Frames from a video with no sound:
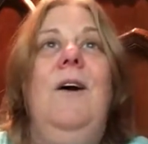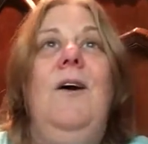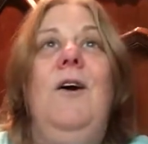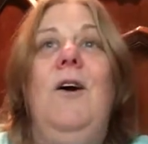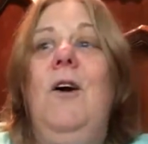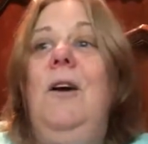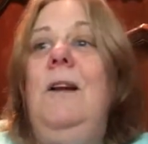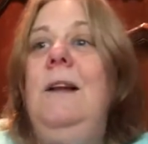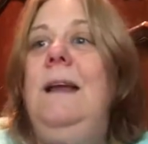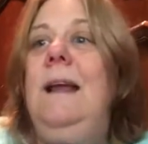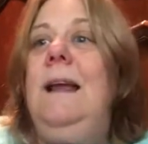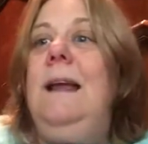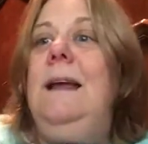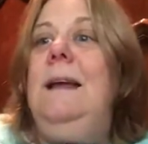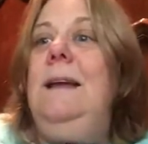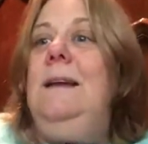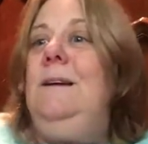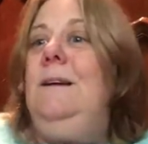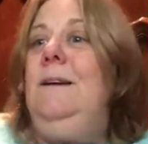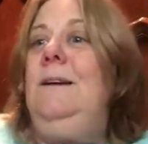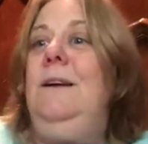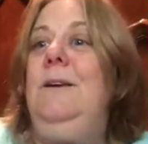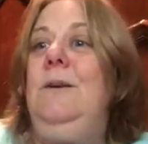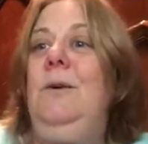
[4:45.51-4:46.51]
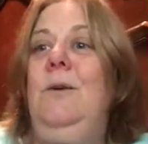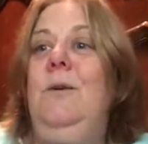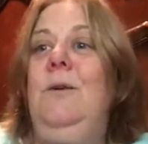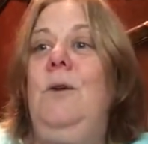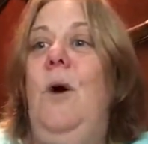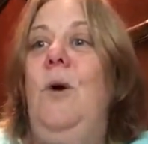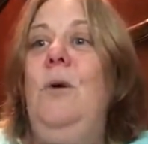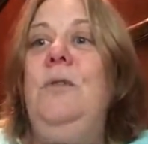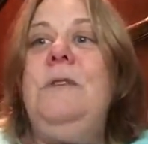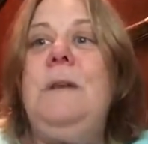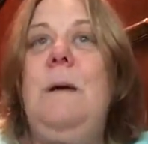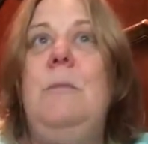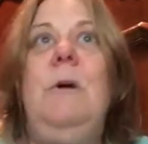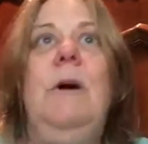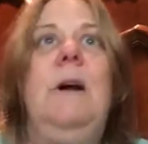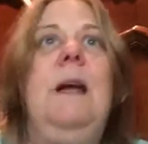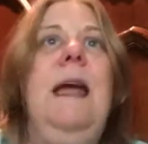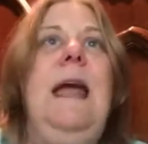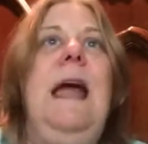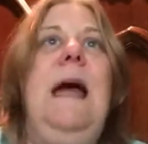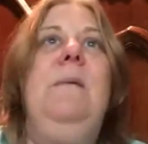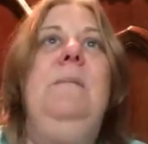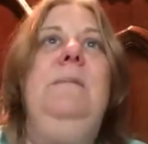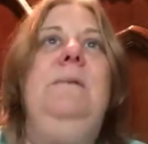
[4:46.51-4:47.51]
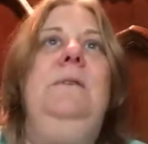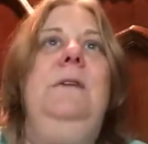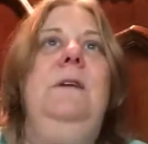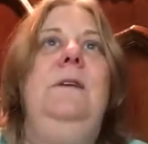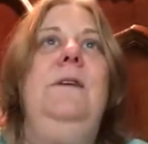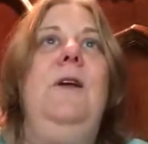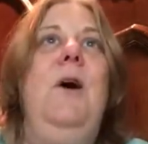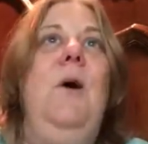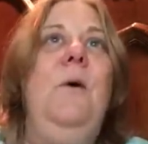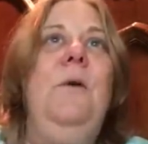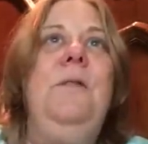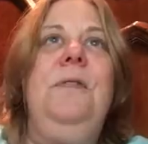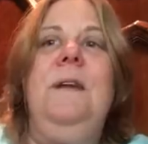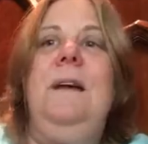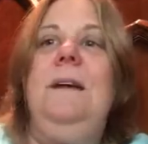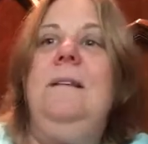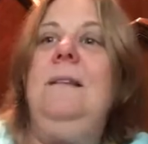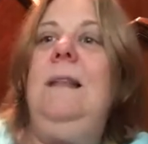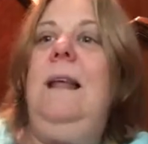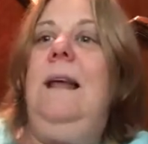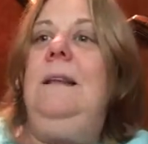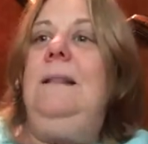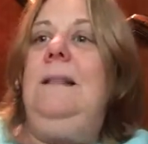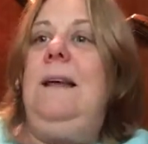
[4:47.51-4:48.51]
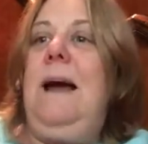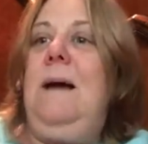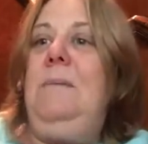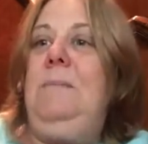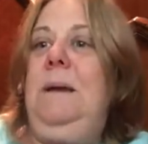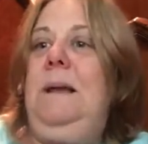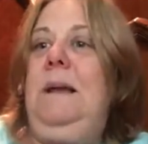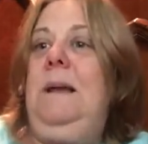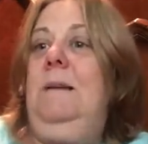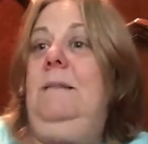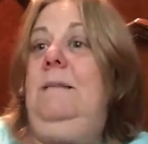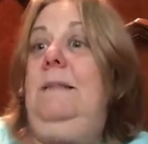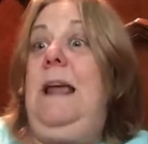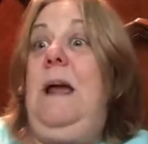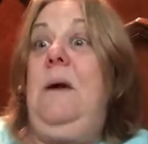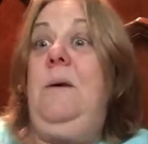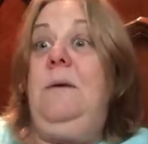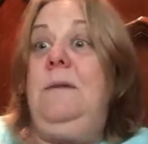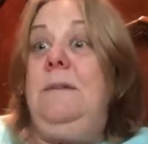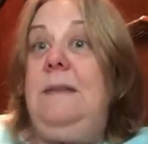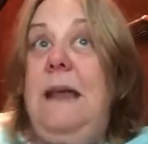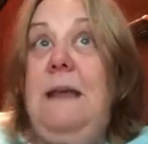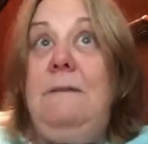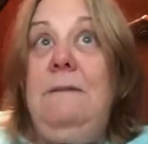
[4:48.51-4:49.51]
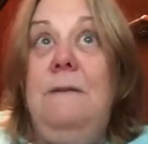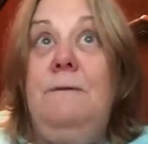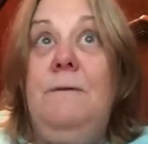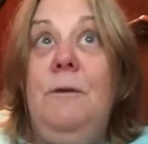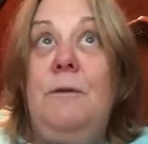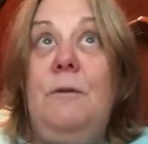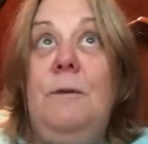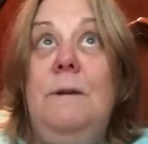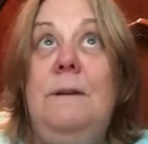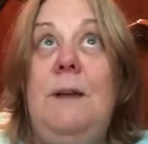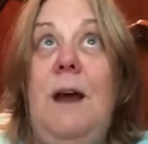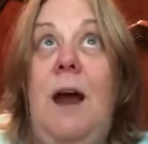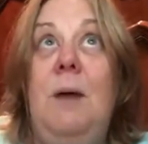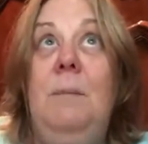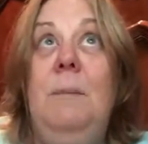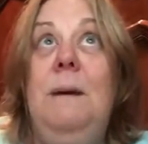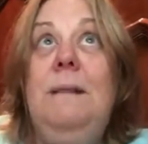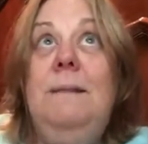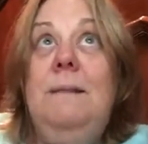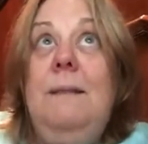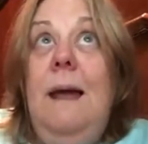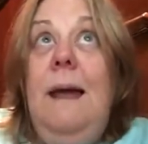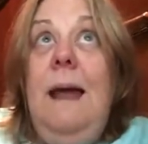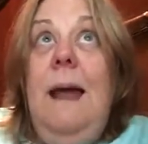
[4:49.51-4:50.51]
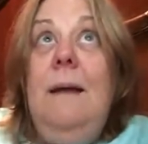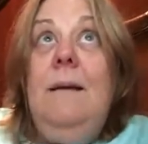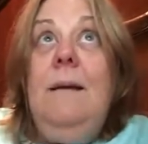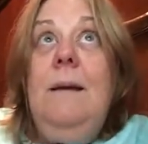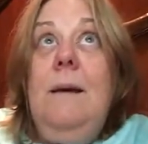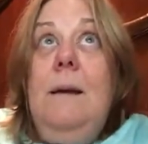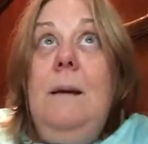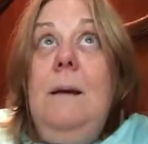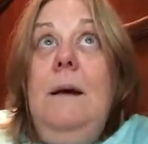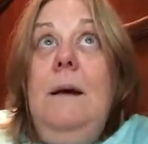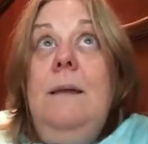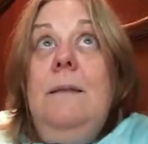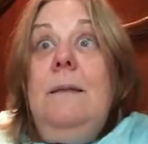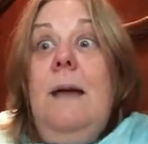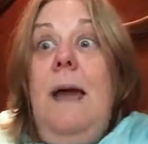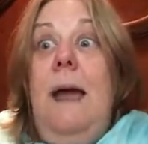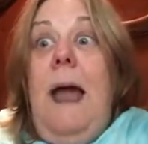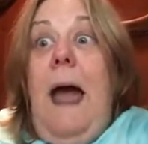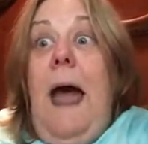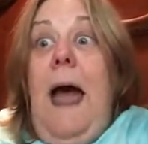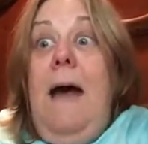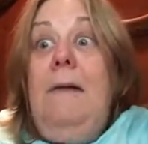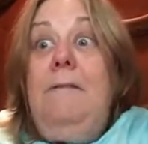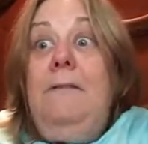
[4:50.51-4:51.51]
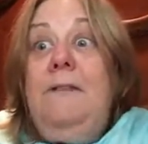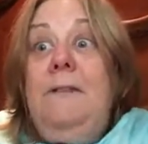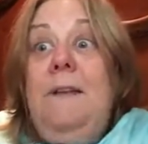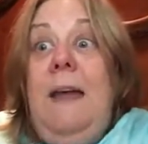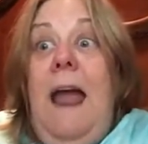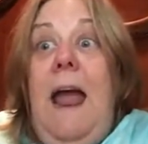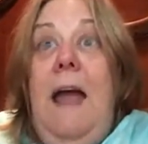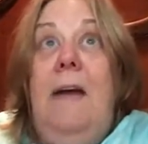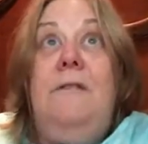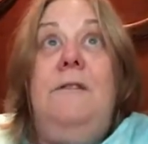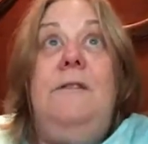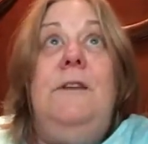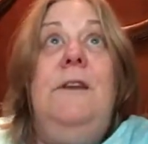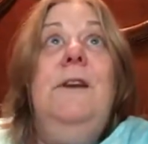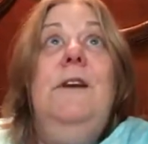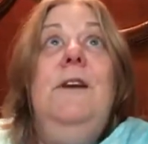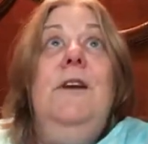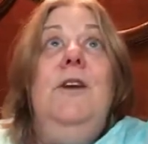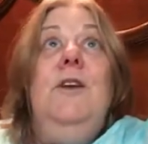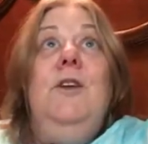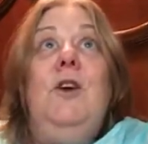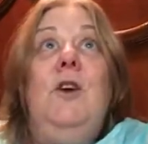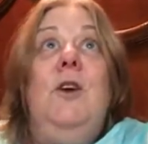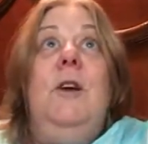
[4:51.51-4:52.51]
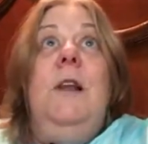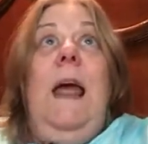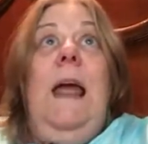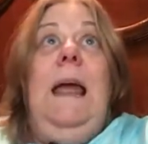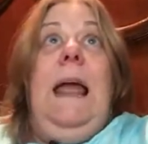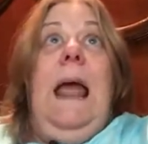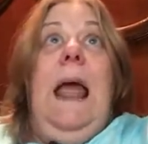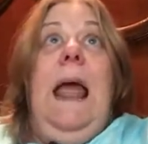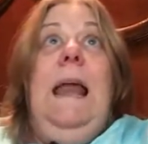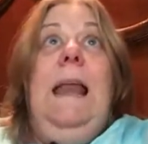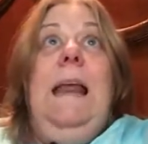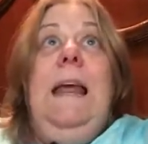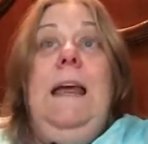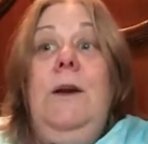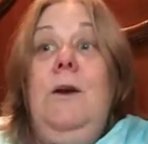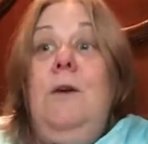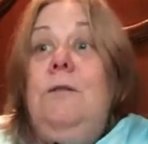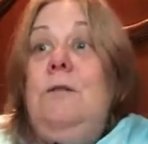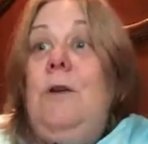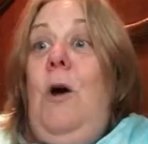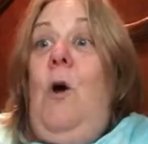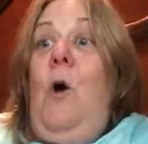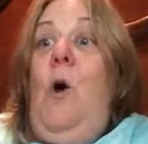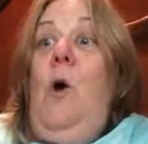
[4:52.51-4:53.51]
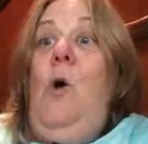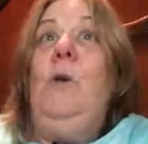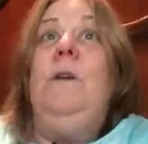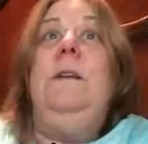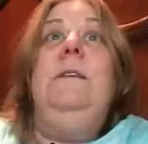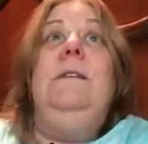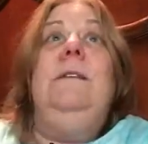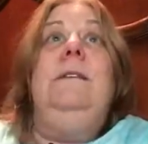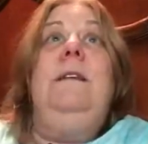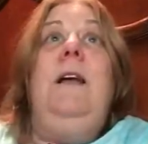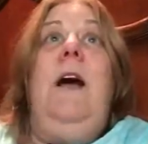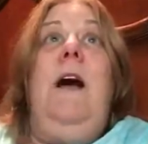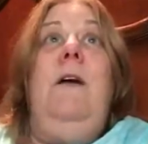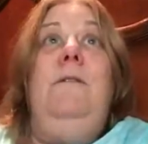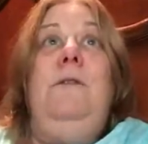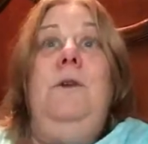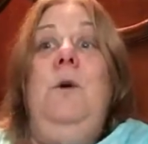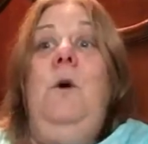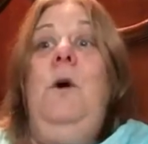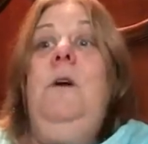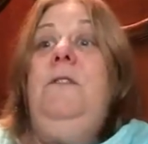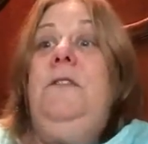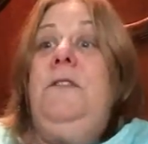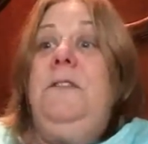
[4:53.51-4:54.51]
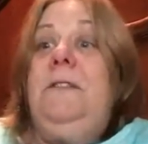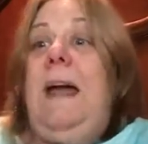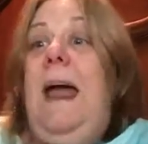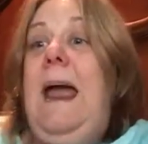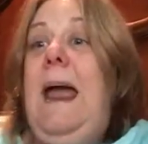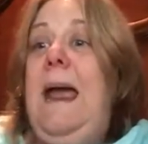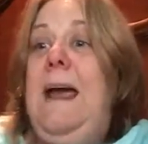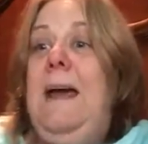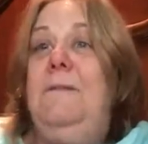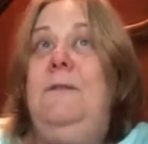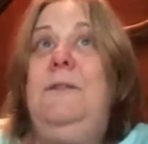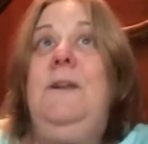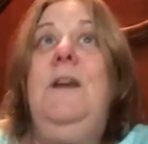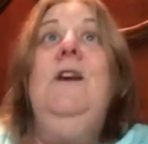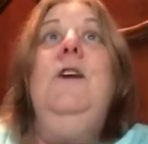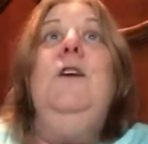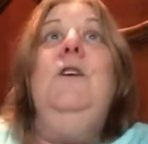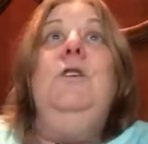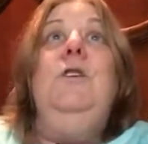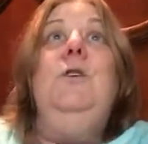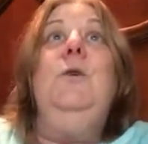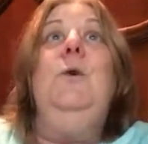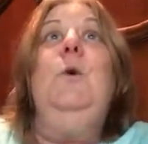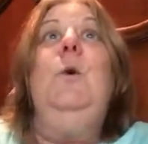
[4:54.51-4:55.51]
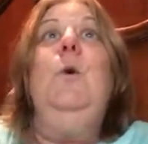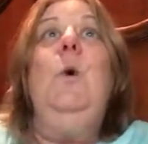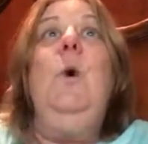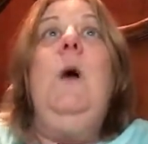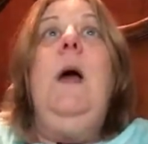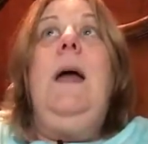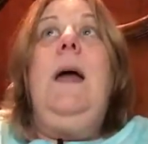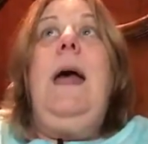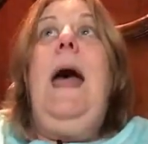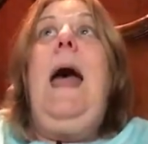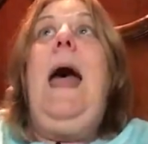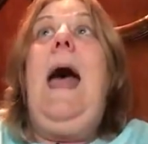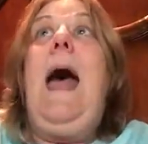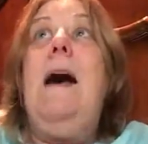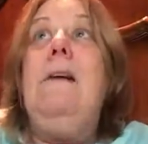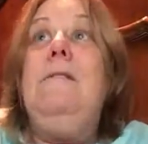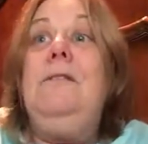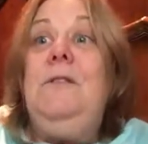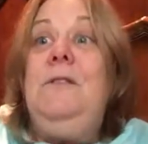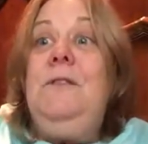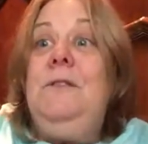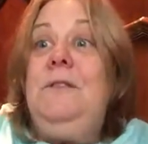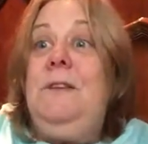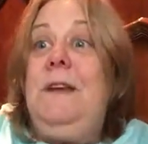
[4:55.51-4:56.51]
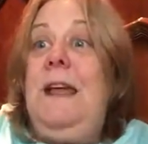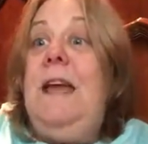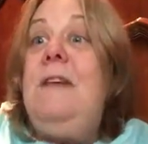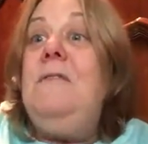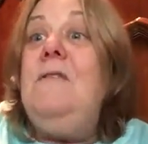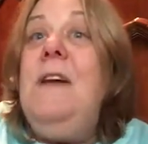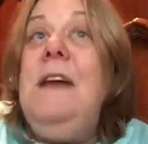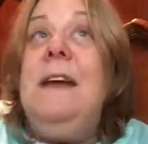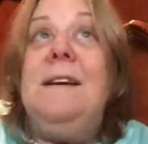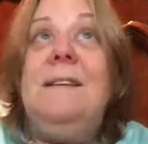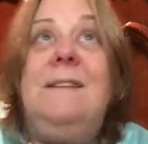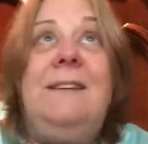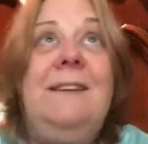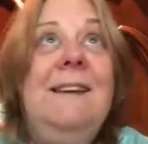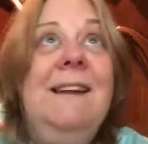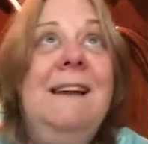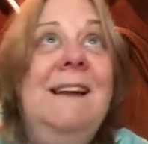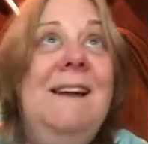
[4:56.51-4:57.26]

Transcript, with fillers: early you know no summer camps and no things like that because they were saving for the retirement they they have saved you're like 80 years old and stuff you have saved you have savings